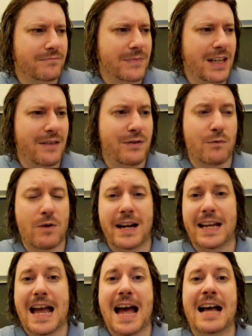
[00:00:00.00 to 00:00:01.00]
If you're
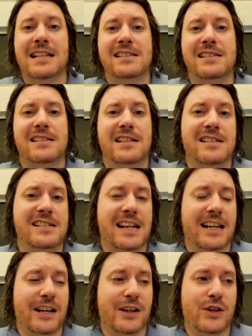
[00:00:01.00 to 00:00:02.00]
running ads and
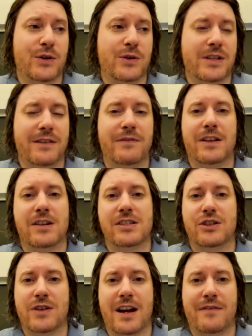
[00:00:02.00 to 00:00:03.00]
sending a huge influx
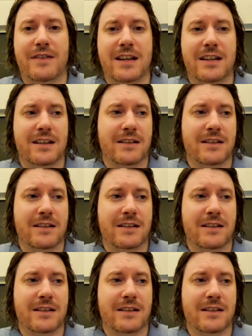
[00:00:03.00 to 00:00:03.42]
of traffic,